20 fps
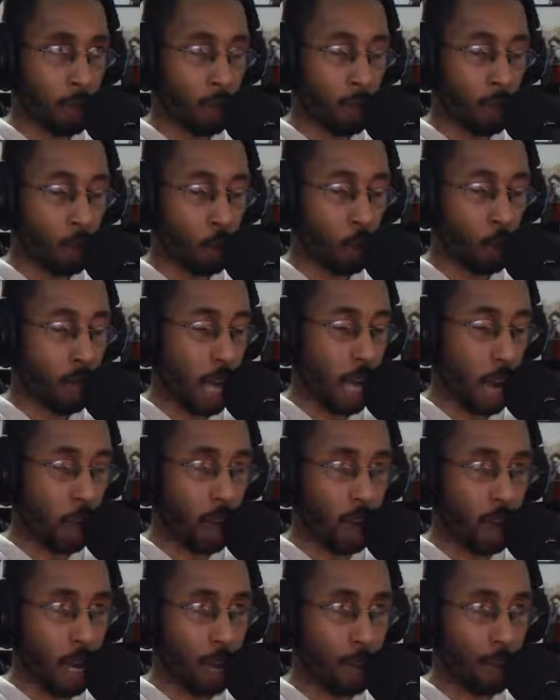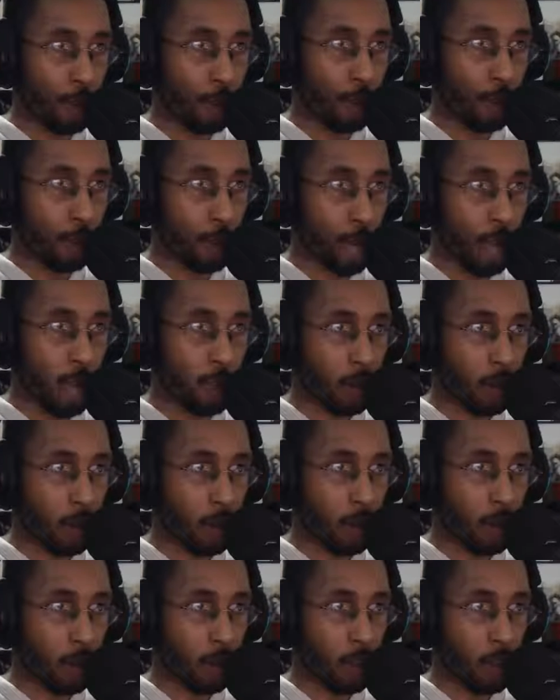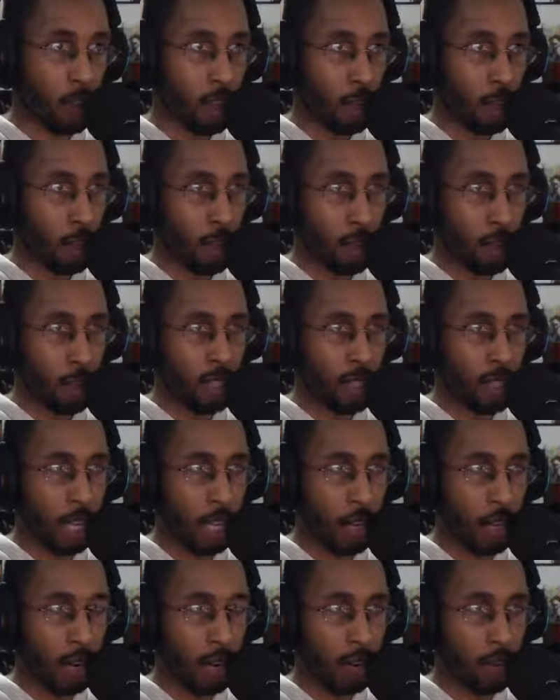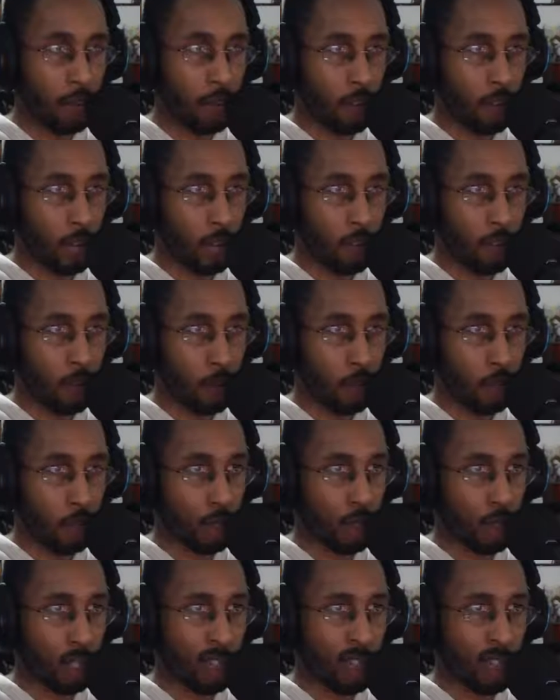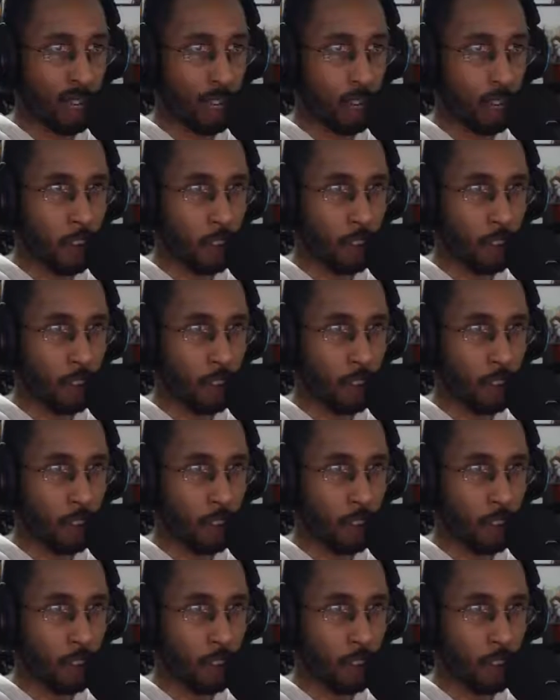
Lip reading: Between now and 5 years from now, maybe 10 for a conservative